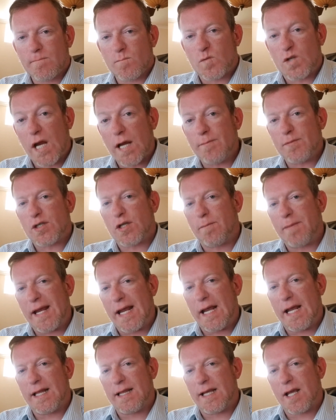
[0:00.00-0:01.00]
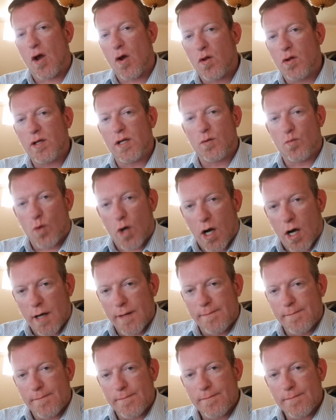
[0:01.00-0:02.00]
seems to be the only
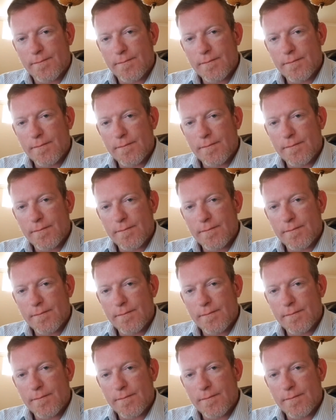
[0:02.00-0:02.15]
one,